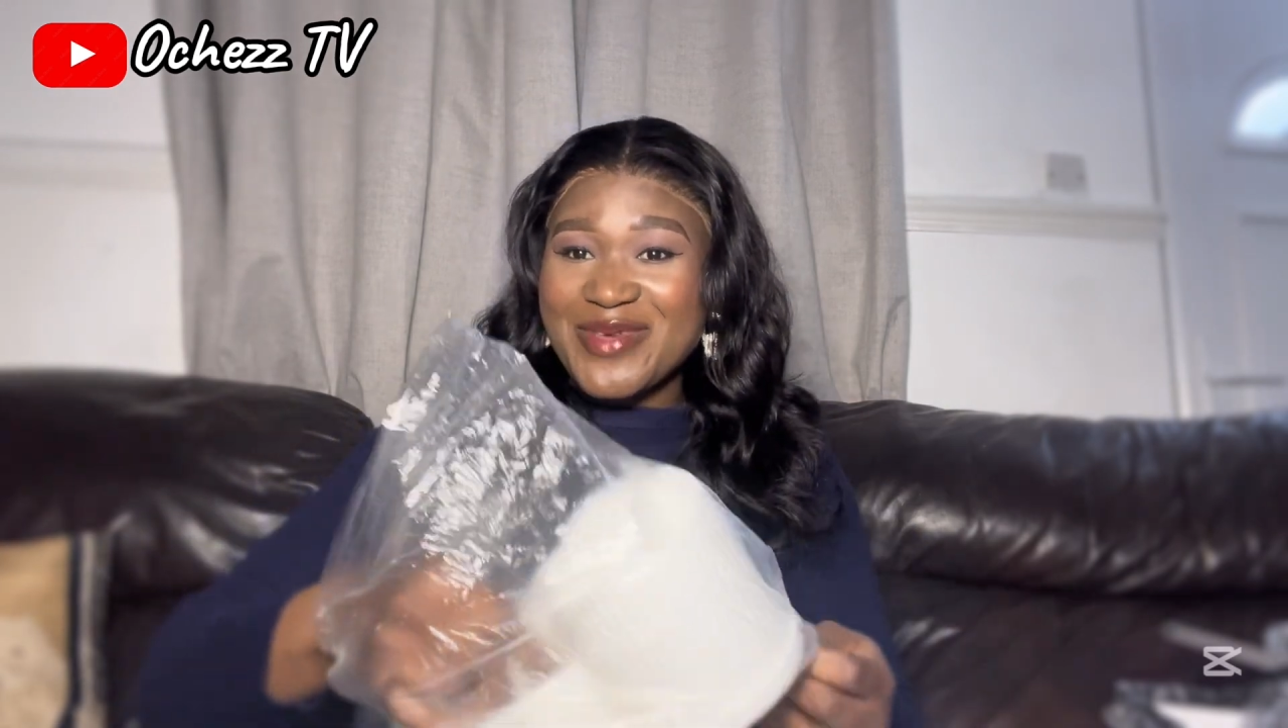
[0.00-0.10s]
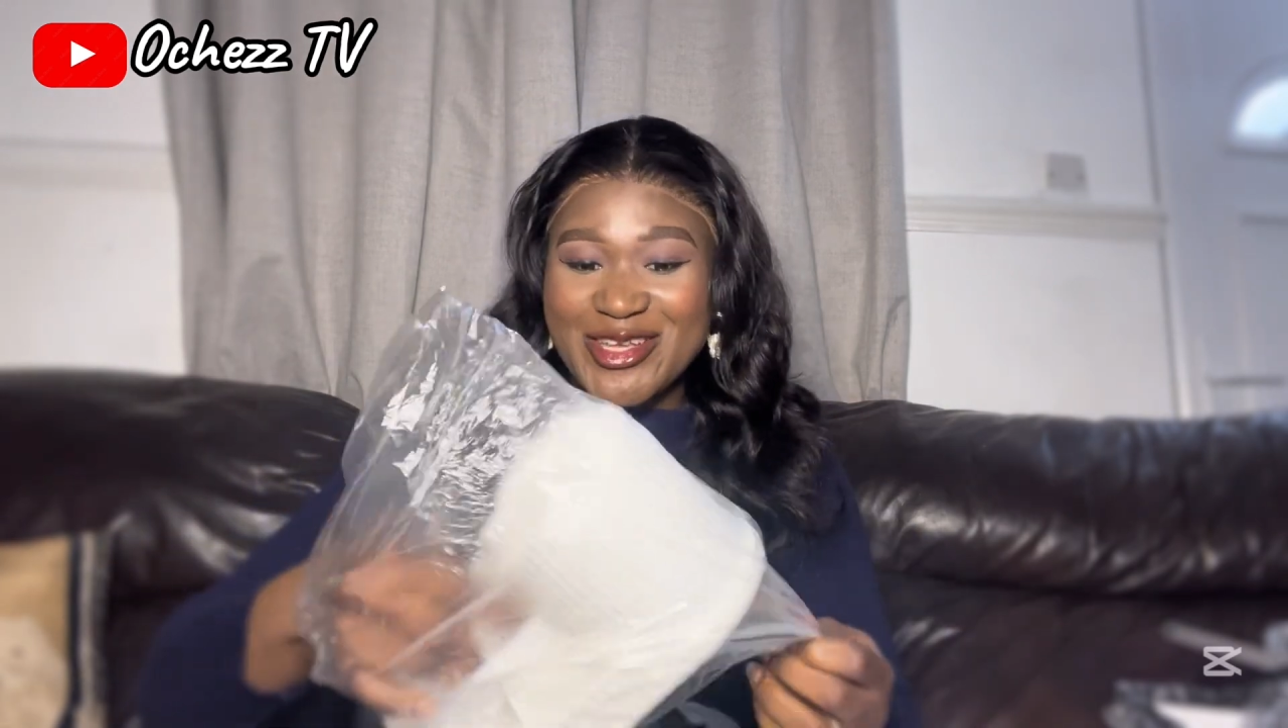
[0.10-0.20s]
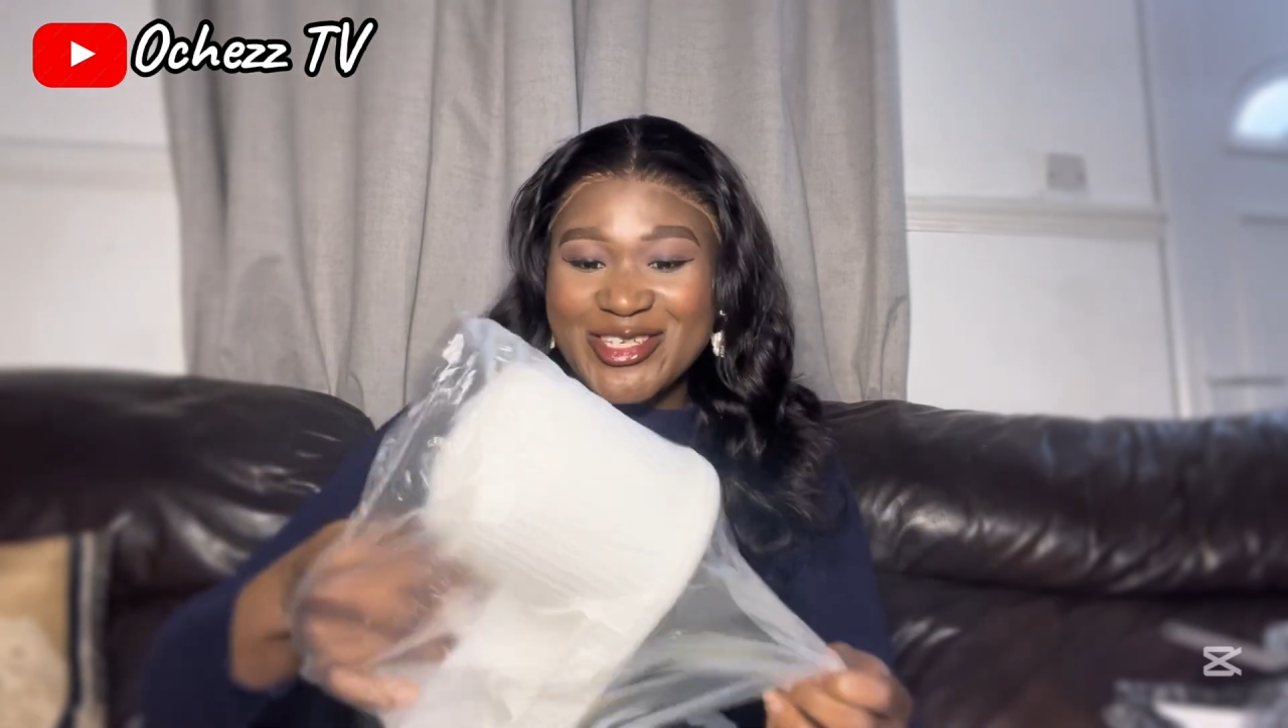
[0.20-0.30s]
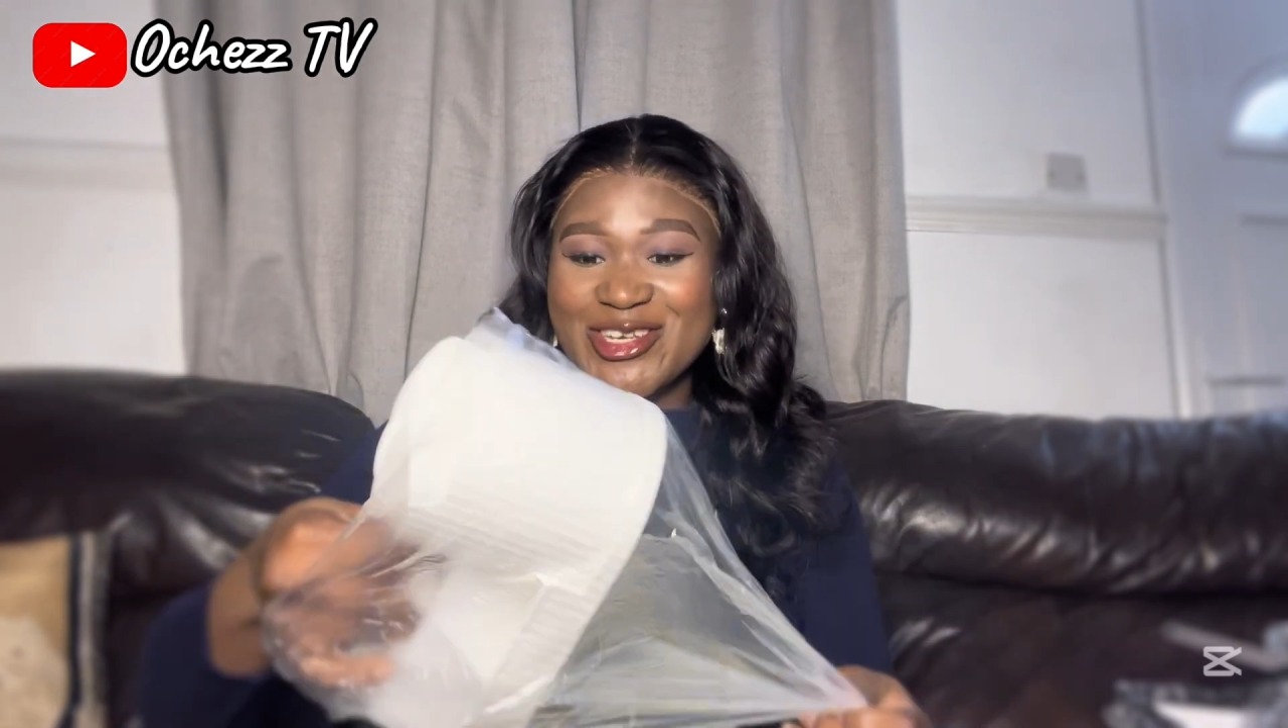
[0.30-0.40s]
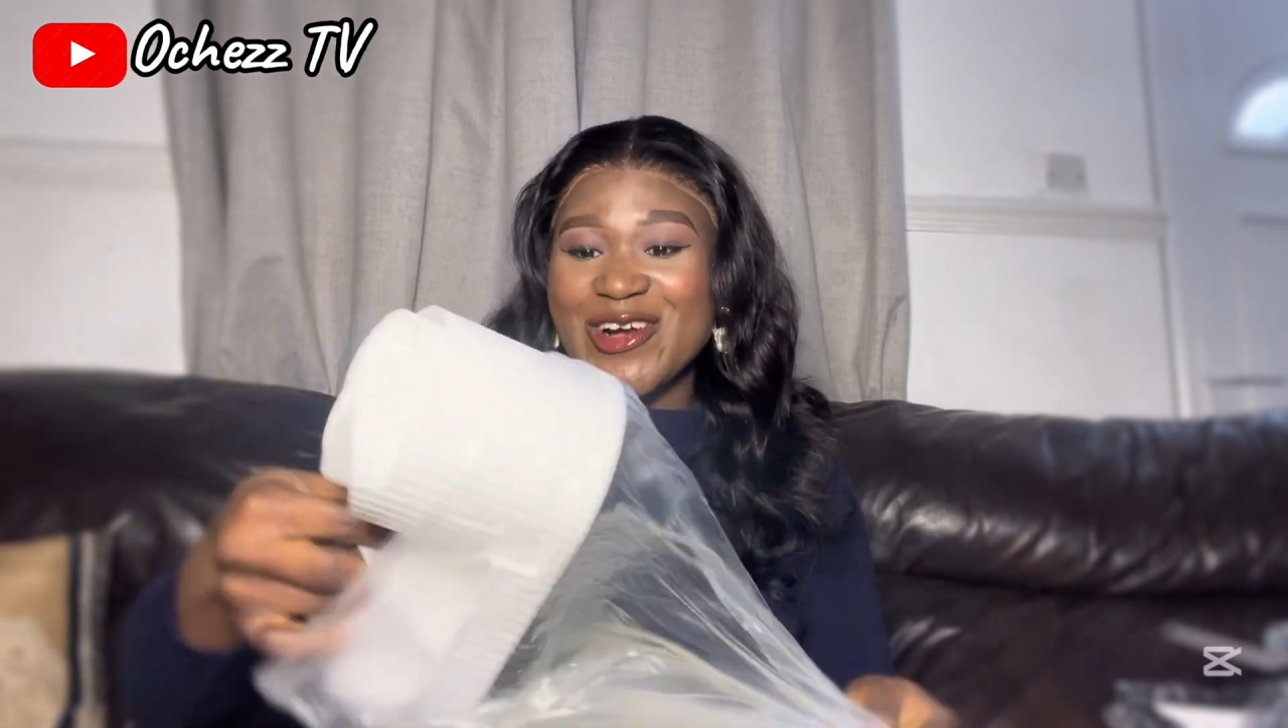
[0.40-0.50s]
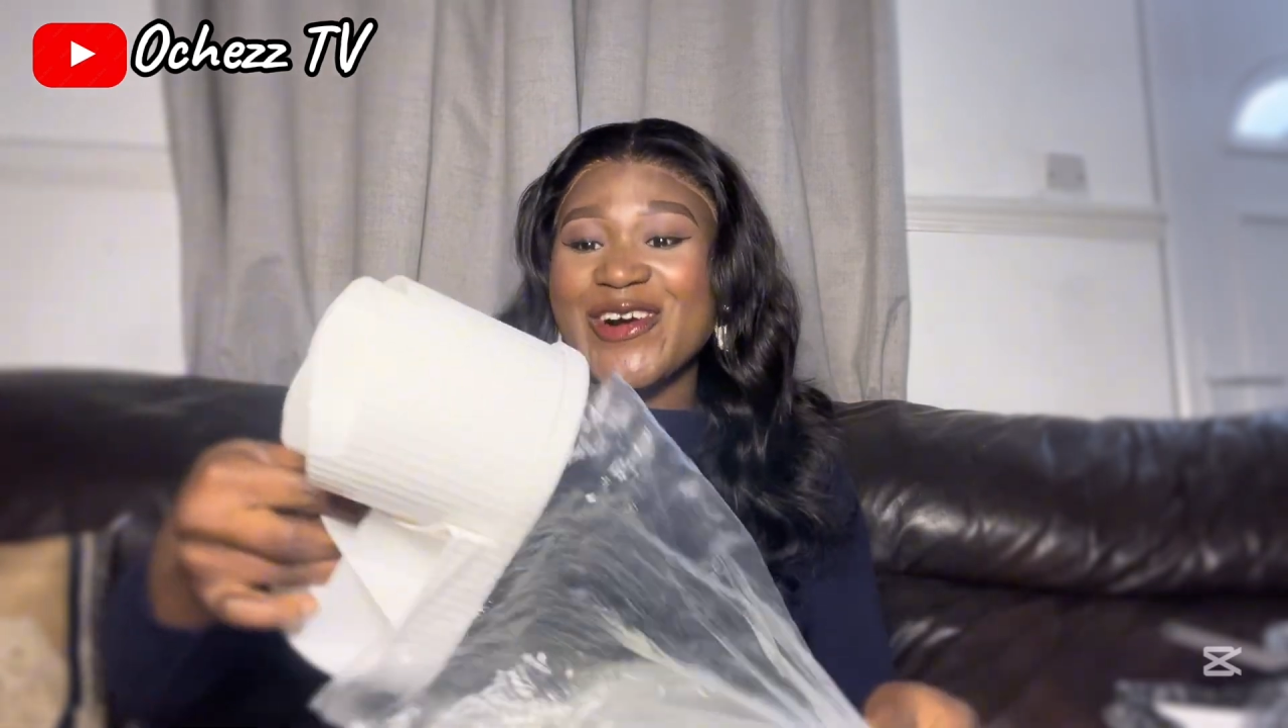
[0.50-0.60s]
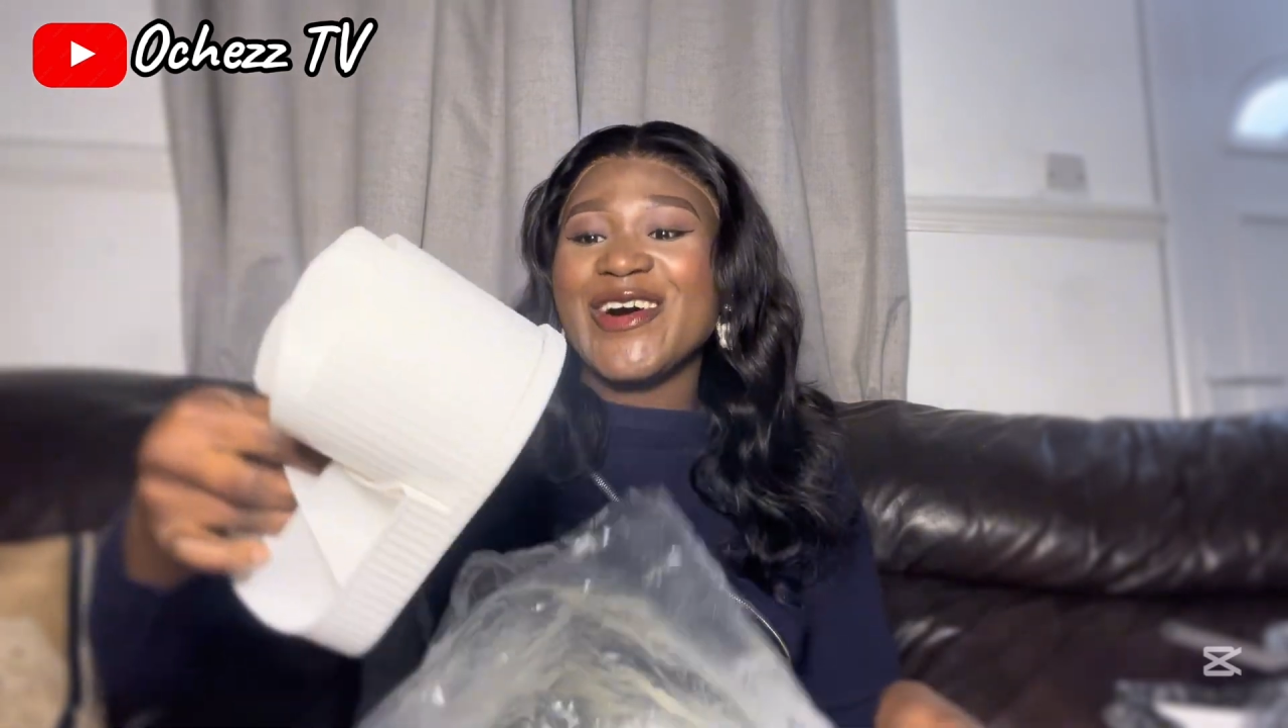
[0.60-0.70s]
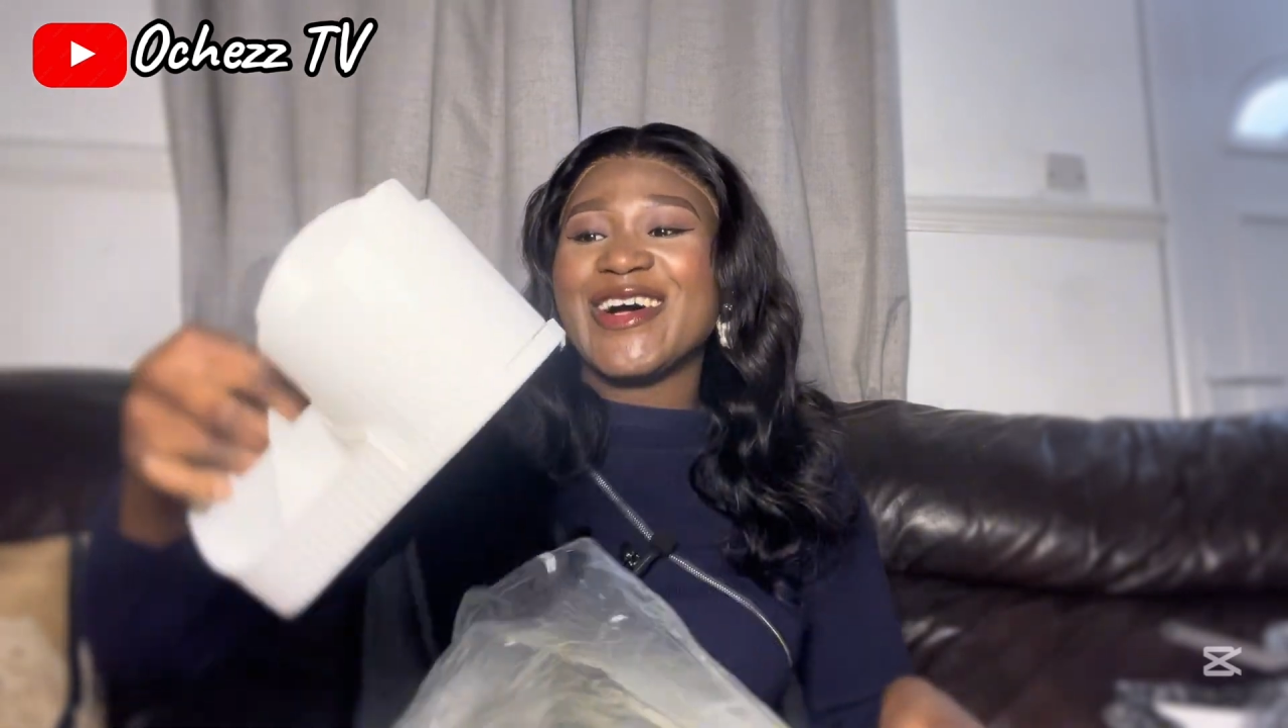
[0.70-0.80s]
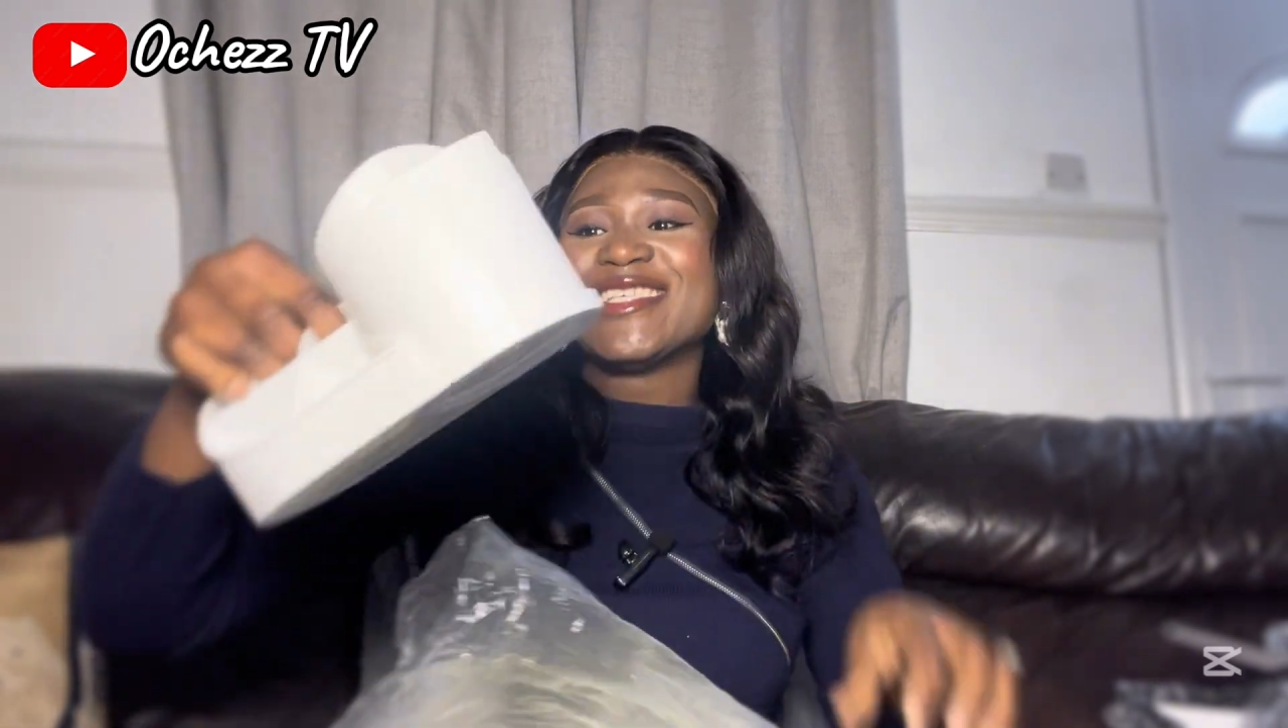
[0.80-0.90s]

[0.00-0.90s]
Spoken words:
picture.